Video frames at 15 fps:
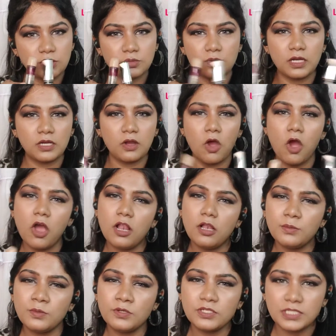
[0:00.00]
two are
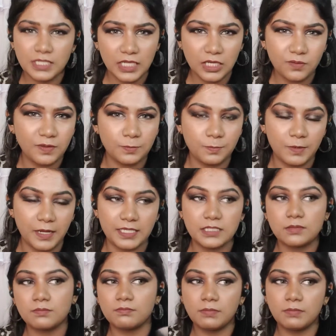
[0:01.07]
almost equal price,